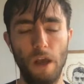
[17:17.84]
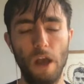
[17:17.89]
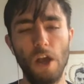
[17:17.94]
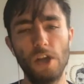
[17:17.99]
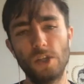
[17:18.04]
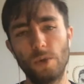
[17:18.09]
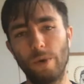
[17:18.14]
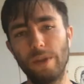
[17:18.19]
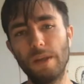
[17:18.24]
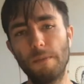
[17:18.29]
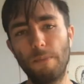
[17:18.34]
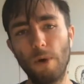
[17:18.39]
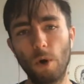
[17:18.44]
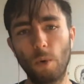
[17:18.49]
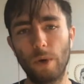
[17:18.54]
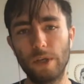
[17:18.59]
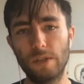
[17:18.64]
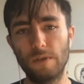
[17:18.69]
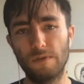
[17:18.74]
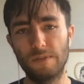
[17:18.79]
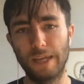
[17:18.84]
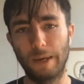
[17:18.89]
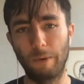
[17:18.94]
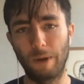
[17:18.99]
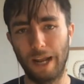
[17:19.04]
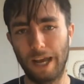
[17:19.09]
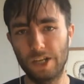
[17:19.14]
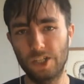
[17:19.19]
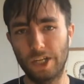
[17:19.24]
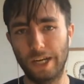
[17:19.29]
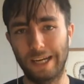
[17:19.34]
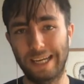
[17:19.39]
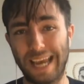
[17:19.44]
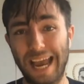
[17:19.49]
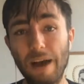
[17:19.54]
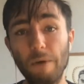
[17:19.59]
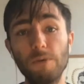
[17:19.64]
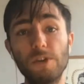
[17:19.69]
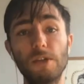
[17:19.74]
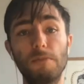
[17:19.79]
So in the book, we sort of say, well, actually a
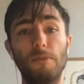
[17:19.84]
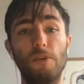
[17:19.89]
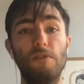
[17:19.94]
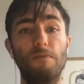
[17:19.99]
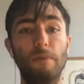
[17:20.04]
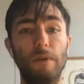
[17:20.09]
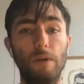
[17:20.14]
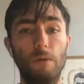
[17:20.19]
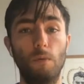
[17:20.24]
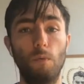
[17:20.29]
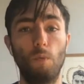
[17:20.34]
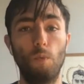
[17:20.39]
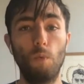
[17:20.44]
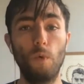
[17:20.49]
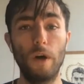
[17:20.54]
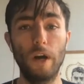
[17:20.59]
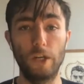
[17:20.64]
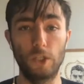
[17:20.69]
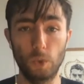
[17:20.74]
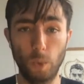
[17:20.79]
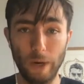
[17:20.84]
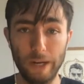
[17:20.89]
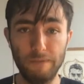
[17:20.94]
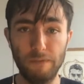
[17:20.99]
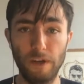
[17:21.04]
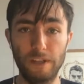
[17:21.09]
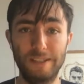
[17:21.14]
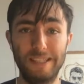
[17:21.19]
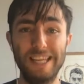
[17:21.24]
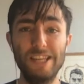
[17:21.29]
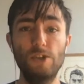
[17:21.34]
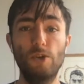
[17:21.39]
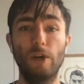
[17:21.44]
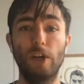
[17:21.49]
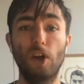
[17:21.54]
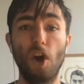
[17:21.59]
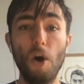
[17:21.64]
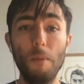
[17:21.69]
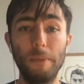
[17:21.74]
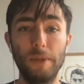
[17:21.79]
counter movement, a 21st century
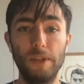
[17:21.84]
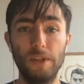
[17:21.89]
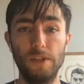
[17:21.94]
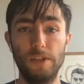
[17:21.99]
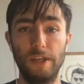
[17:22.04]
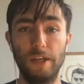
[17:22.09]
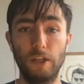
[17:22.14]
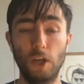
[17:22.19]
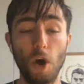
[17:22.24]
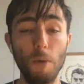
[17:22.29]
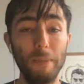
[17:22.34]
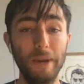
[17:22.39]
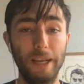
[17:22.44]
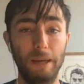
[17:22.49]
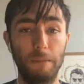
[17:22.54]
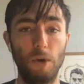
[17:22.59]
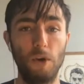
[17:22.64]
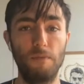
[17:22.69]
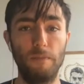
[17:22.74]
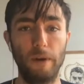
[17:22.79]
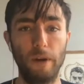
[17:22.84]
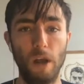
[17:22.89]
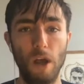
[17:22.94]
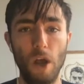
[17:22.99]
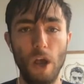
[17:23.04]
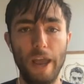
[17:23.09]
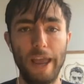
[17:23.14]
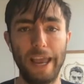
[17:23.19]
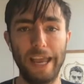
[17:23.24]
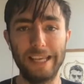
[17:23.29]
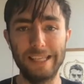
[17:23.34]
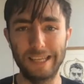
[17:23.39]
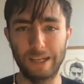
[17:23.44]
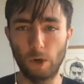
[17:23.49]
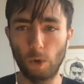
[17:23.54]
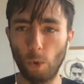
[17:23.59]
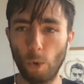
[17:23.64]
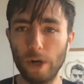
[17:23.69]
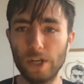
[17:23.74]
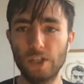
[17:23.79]
commoning movement is a
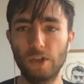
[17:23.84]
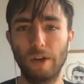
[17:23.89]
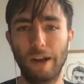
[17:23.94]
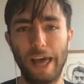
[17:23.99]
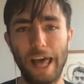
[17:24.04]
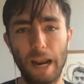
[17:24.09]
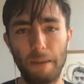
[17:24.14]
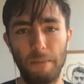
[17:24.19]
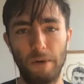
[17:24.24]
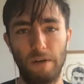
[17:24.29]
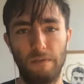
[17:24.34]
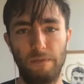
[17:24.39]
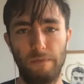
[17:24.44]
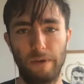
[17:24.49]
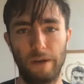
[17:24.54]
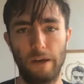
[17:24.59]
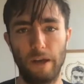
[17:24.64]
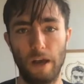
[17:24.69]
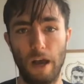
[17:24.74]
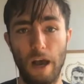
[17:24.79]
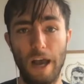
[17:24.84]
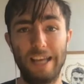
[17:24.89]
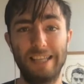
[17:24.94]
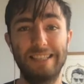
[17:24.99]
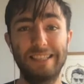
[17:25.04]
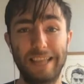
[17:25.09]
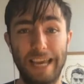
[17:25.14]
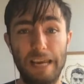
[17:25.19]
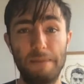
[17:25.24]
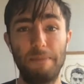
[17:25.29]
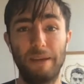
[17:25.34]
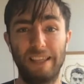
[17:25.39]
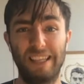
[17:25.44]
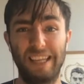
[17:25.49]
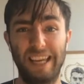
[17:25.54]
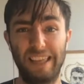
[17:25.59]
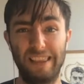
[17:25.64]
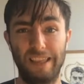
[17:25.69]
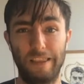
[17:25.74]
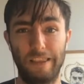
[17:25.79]
critical element of
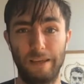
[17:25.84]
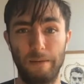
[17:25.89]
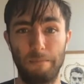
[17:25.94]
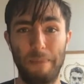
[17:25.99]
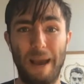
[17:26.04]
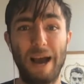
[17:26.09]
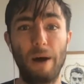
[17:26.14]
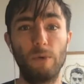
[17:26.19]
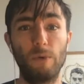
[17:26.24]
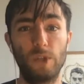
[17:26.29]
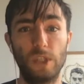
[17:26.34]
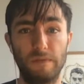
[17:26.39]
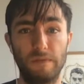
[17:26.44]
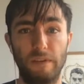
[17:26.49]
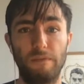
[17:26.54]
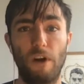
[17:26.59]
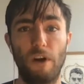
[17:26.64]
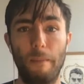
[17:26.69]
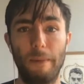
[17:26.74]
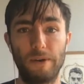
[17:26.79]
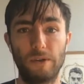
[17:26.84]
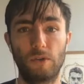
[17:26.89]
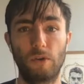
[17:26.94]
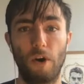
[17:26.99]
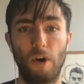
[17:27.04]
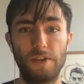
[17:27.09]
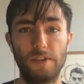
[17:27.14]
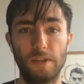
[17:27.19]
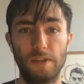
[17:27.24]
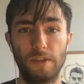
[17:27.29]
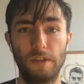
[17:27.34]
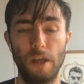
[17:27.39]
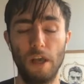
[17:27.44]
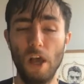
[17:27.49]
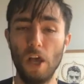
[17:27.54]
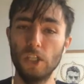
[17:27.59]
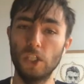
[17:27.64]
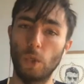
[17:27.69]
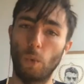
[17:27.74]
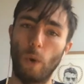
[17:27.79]
escaping the boundaries of environmental crisis.
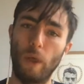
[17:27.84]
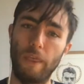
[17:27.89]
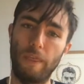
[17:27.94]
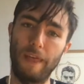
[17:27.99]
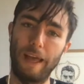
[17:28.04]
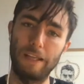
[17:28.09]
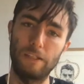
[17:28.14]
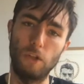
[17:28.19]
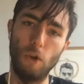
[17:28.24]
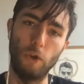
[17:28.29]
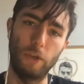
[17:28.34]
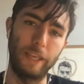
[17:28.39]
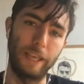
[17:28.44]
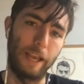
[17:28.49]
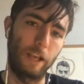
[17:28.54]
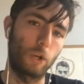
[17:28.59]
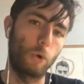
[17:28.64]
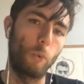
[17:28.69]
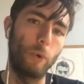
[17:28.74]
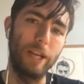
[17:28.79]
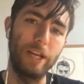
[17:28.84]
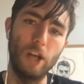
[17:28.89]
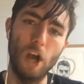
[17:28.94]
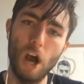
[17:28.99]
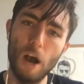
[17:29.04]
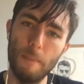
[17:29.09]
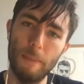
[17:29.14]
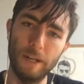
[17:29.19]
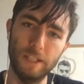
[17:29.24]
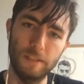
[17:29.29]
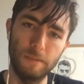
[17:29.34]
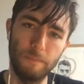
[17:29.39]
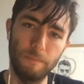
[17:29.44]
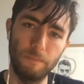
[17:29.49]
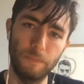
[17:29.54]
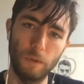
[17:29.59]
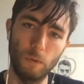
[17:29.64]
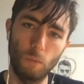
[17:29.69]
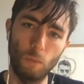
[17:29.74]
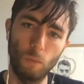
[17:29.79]
So whether that's looking at green urbanism,
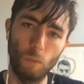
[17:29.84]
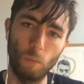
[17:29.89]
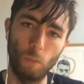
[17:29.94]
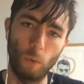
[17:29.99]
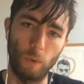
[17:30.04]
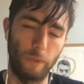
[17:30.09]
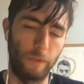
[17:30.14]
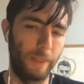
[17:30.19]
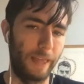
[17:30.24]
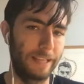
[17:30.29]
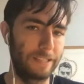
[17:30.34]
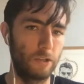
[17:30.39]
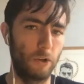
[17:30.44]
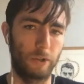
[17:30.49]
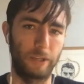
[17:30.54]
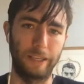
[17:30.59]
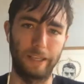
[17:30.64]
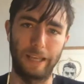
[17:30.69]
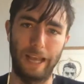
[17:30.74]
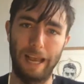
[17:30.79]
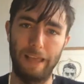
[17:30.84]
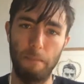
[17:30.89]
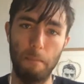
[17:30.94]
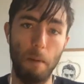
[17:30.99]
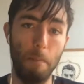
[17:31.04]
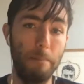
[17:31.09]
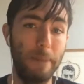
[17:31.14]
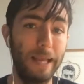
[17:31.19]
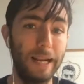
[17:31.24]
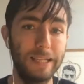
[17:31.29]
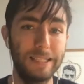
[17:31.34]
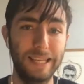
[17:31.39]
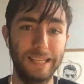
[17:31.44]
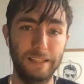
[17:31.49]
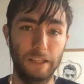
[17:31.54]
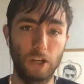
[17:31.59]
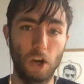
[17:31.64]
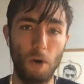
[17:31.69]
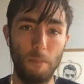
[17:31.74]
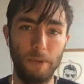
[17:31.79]
whether that's looking at mobility as
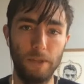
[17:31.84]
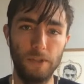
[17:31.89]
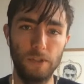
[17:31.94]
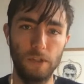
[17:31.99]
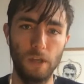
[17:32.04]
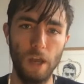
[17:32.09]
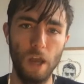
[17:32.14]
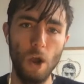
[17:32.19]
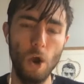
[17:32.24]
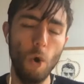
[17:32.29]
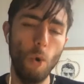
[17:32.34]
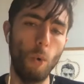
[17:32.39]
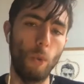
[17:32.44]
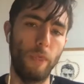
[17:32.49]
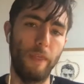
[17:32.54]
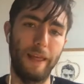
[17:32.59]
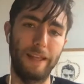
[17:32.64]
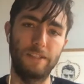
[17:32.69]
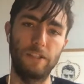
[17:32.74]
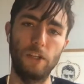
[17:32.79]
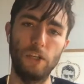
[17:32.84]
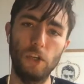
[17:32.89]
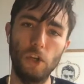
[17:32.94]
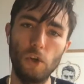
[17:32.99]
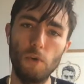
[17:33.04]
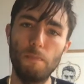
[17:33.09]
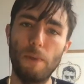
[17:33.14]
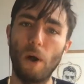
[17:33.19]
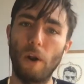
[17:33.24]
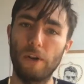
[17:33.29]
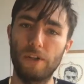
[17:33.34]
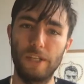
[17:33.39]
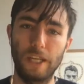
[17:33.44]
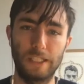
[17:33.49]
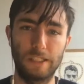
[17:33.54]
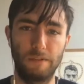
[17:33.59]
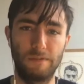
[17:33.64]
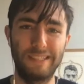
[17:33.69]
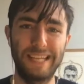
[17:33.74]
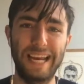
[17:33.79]
a commons, whether that's a new
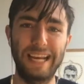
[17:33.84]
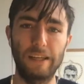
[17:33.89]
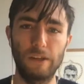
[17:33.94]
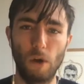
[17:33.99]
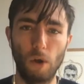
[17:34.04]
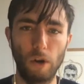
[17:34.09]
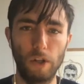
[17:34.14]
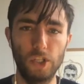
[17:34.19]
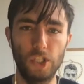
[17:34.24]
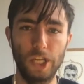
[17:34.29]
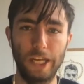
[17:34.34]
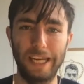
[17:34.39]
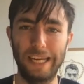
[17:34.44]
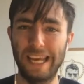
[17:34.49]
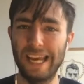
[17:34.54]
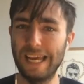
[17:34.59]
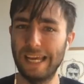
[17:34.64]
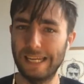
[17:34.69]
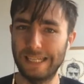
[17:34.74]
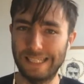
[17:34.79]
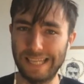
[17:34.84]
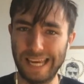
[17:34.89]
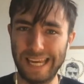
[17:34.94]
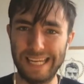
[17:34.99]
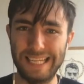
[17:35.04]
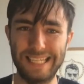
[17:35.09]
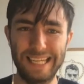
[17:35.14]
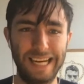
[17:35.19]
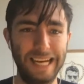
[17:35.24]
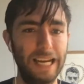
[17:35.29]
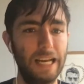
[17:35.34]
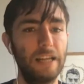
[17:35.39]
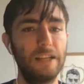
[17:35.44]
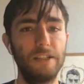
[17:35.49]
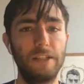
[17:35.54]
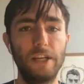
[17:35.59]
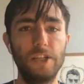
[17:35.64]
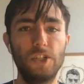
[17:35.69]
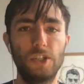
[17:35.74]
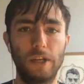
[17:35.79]
politics of technology, data,
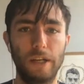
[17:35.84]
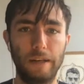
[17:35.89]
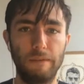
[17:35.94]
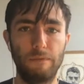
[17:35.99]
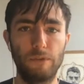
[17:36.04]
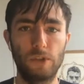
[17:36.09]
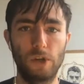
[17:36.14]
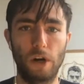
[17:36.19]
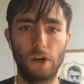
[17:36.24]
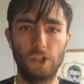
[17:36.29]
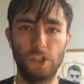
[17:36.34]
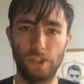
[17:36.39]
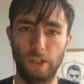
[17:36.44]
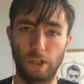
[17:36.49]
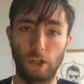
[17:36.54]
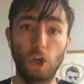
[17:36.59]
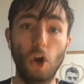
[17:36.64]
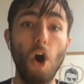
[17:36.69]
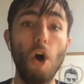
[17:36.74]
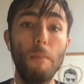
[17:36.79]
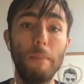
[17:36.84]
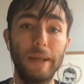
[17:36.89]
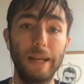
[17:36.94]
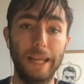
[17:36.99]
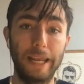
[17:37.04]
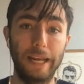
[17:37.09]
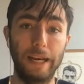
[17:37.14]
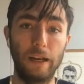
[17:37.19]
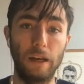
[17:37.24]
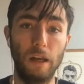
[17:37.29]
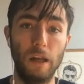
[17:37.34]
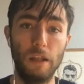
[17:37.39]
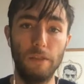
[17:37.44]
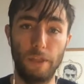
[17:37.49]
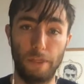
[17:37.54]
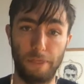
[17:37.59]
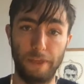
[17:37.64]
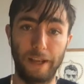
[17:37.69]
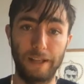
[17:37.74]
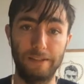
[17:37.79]
digital infrastructures, and commoning
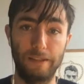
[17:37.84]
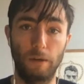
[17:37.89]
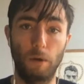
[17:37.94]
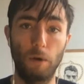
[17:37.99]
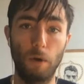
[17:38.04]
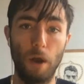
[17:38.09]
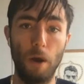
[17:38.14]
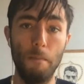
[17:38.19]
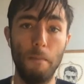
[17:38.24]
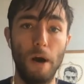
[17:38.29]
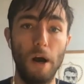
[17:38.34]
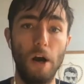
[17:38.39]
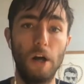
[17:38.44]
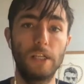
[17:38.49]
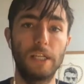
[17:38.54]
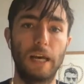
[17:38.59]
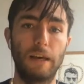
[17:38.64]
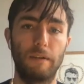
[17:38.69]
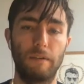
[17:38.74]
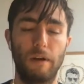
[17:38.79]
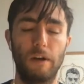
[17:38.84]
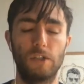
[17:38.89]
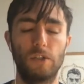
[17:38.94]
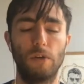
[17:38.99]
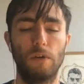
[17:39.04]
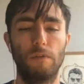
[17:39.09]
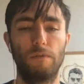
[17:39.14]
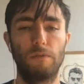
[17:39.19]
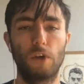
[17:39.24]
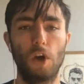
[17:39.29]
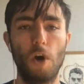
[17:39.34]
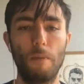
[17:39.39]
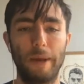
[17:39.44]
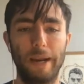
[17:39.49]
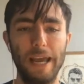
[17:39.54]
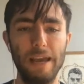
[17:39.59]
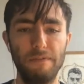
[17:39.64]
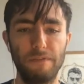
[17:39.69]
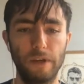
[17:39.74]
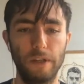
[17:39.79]
the things that emerge out of our sort of common
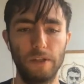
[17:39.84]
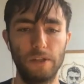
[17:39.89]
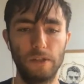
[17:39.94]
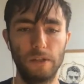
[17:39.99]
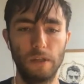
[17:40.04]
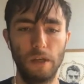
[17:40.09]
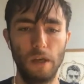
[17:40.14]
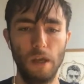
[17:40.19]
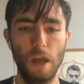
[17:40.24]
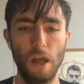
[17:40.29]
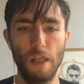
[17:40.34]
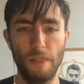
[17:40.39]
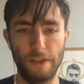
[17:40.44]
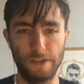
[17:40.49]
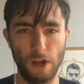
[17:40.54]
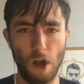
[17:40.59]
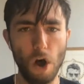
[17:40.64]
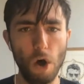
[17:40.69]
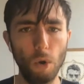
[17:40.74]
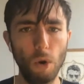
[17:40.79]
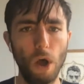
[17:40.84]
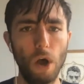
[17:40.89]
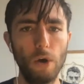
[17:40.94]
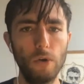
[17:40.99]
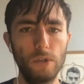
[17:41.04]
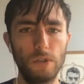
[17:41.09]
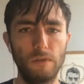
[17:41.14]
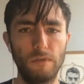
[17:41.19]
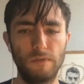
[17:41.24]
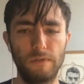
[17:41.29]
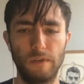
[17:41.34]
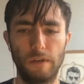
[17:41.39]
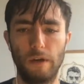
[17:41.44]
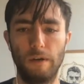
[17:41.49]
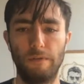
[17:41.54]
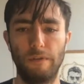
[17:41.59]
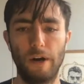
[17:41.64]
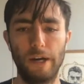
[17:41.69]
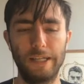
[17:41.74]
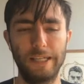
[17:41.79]
efforts, there's a whole host of sort
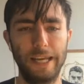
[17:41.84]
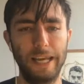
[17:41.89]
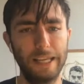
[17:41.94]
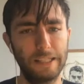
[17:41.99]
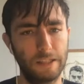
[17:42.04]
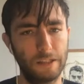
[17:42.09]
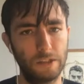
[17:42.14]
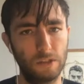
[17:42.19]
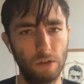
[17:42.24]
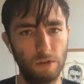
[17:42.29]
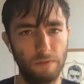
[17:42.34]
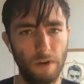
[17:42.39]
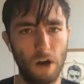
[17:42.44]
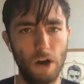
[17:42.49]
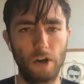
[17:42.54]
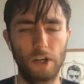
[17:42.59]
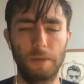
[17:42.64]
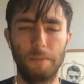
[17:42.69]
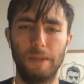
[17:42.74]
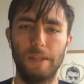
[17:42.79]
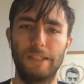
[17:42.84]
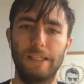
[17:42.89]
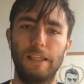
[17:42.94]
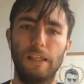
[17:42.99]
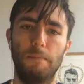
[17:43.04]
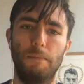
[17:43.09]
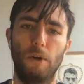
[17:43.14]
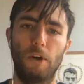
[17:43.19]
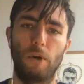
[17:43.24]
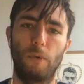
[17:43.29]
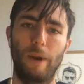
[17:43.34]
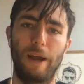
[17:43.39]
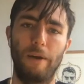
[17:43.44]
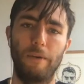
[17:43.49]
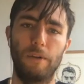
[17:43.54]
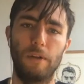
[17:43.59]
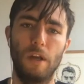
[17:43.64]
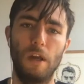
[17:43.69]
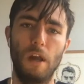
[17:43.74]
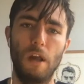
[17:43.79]
of ideas and sort of arguments in the book
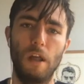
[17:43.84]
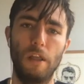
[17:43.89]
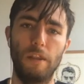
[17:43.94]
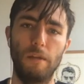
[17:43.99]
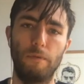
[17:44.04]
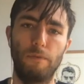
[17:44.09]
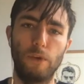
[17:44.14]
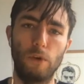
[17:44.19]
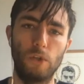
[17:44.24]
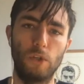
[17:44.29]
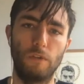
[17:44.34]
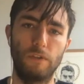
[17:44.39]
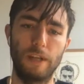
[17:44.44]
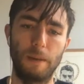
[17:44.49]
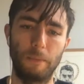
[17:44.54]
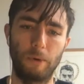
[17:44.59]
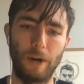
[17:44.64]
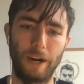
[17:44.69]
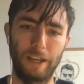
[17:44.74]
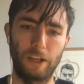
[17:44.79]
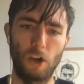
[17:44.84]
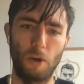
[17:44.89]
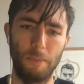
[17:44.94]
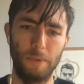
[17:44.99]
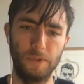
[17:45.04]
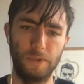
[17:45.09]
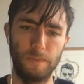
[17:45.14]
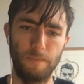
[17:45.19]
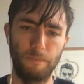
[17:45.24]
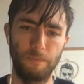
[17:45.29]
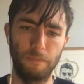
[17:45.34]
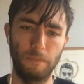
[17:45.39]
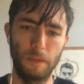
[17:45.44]
around the future of democratic commons.